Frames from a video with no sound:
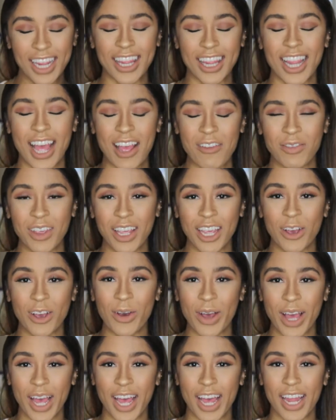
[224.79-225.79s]
Let me go
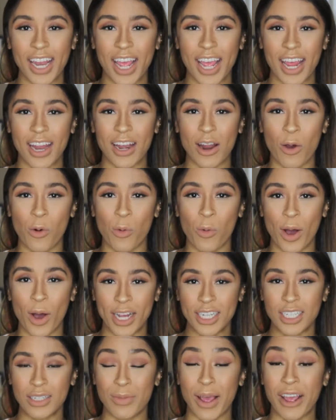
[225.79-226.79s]
ahead and
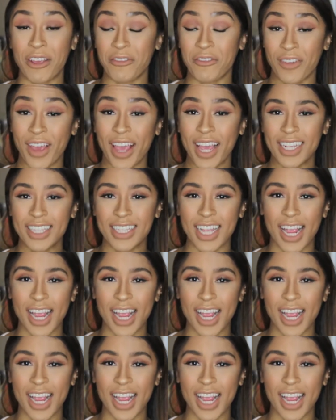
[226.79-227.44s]
wash my face,